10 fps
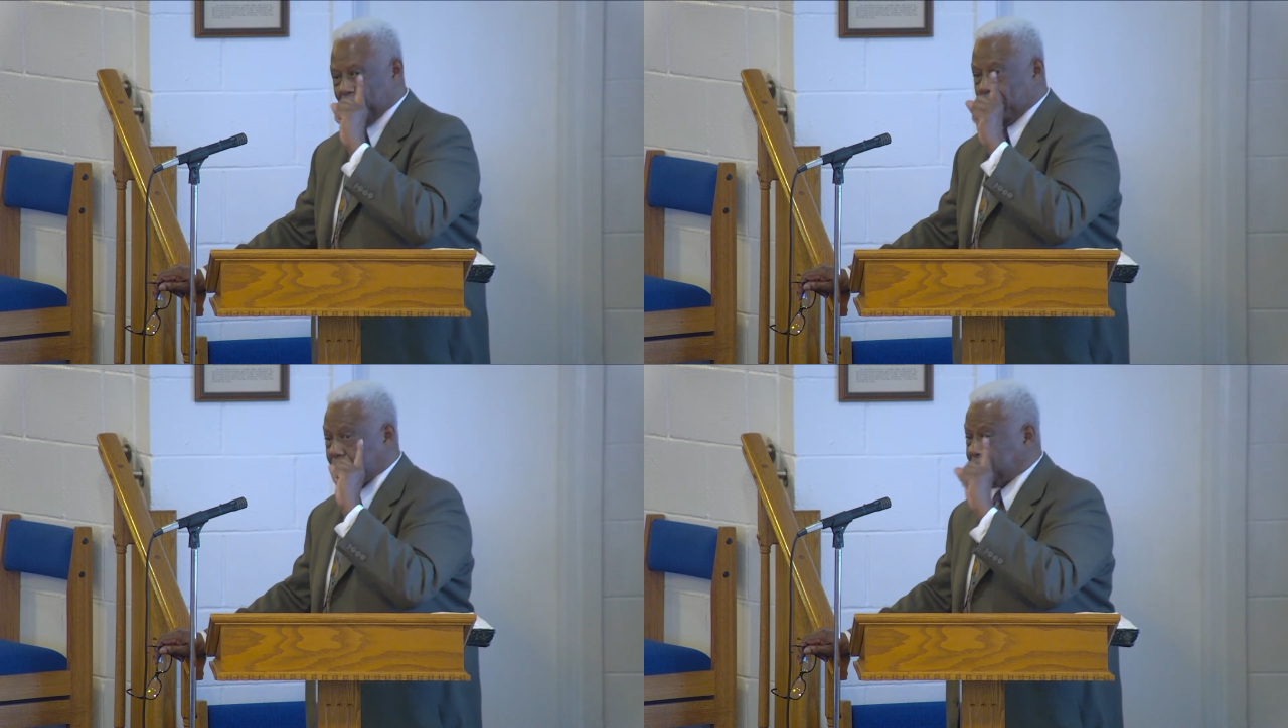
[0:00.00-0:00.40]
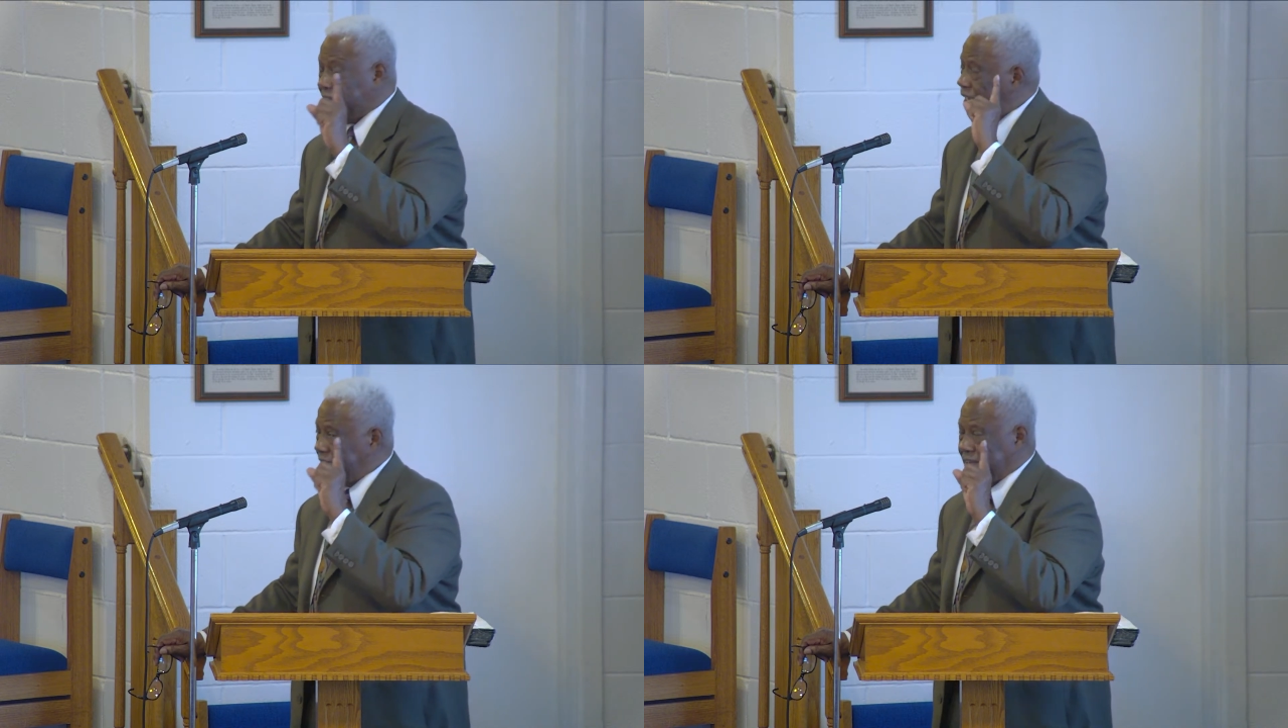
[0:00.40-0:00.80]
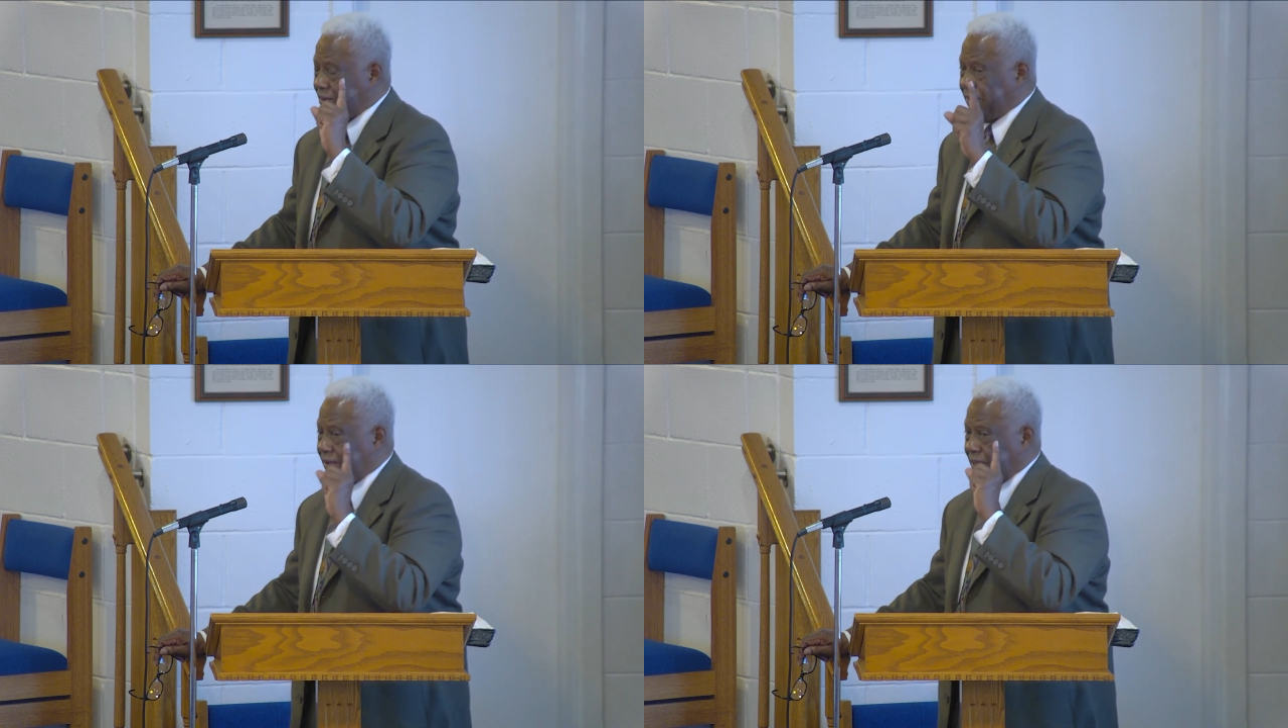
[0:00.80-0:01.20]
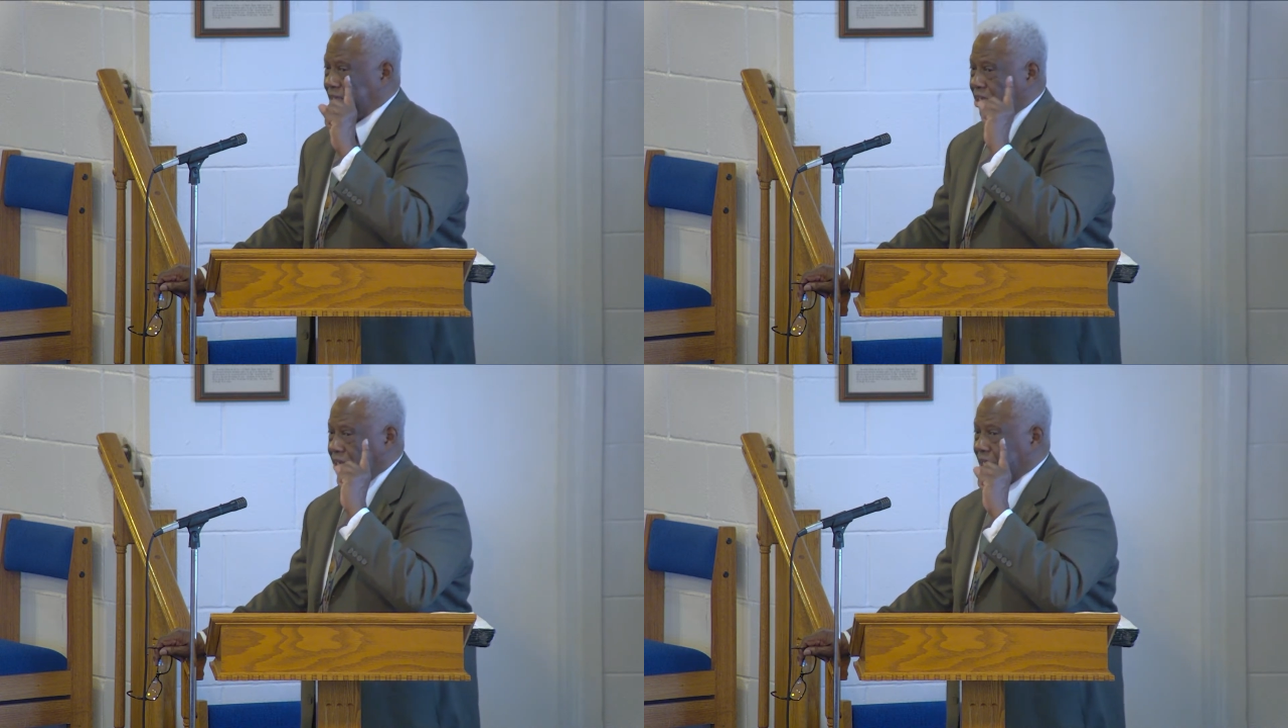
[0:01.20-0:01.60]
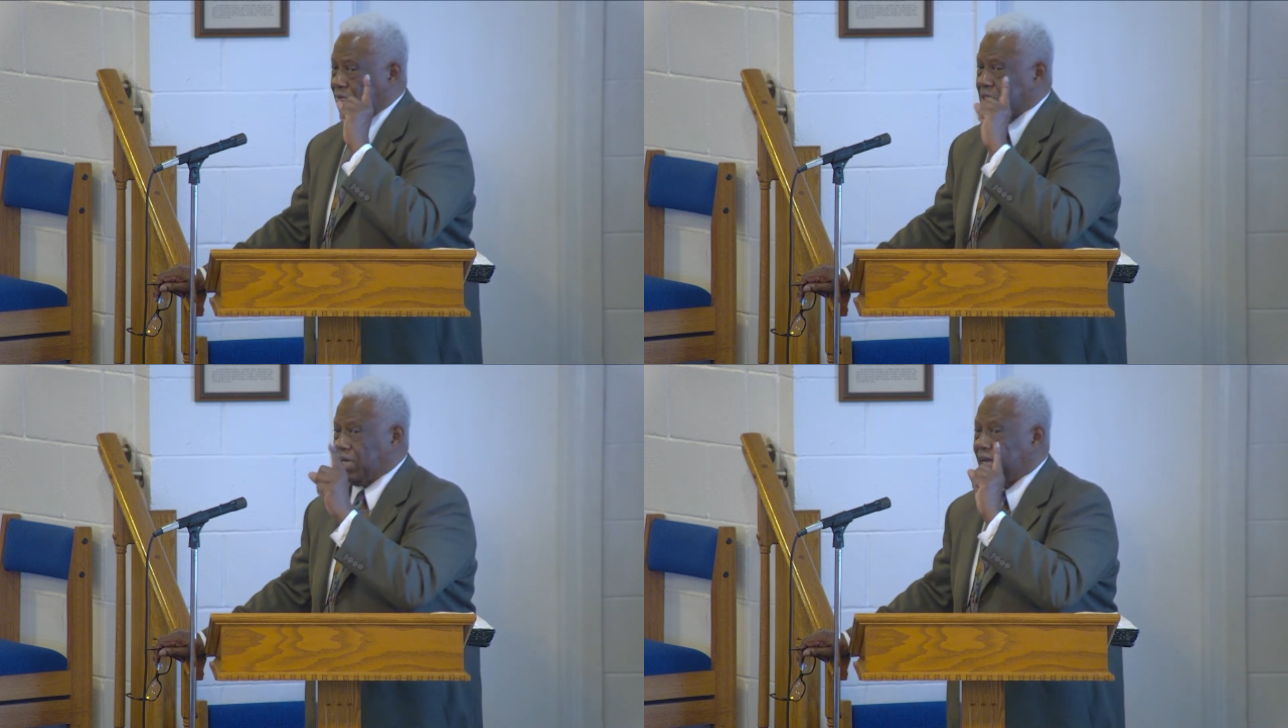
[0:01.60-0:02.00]
I'm going to tell you. It
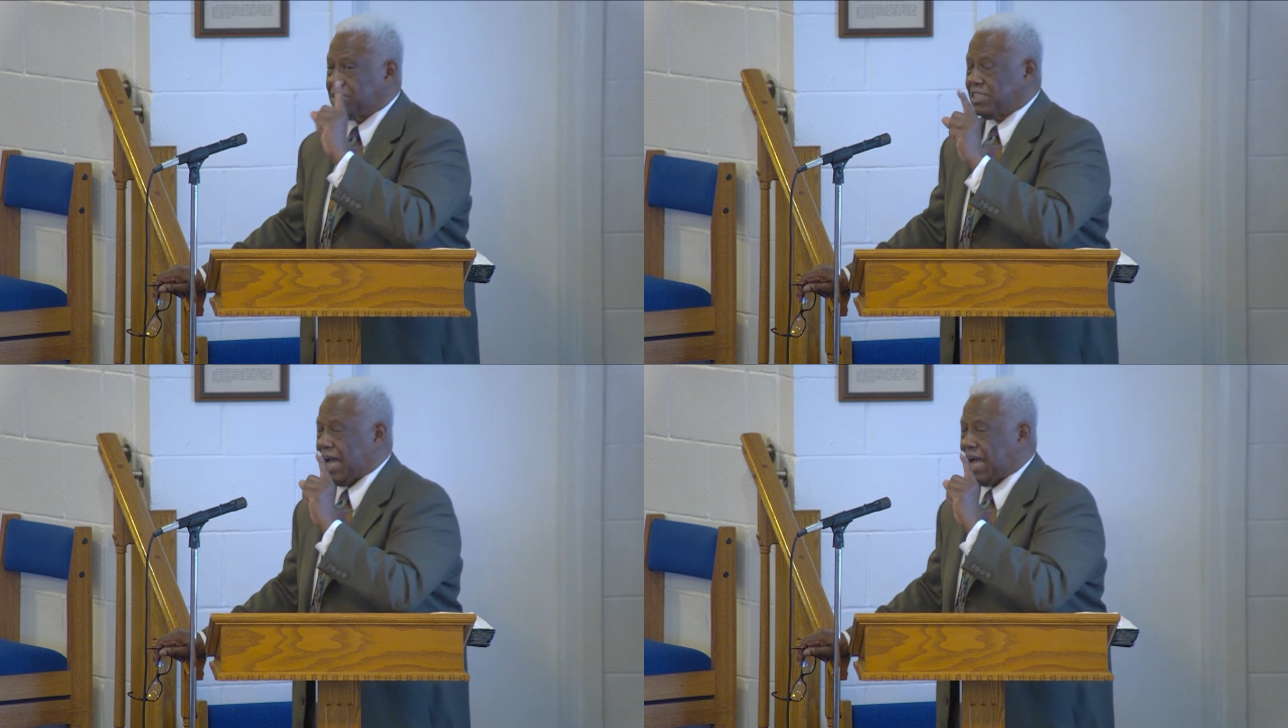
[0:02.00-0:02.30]
was a lesson.